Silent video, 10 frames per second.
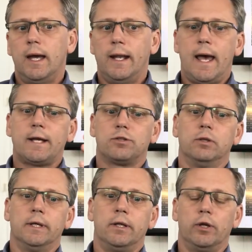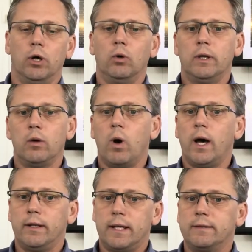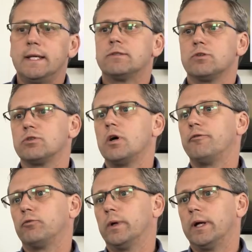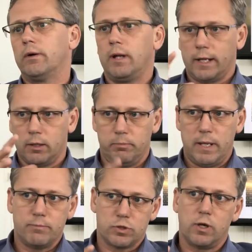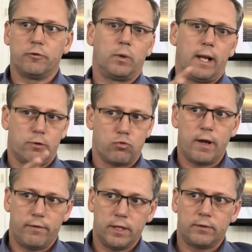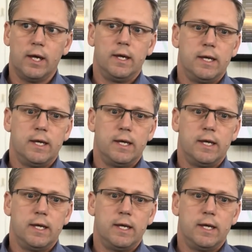And actually the only one that needs a software like a BIM software like Revit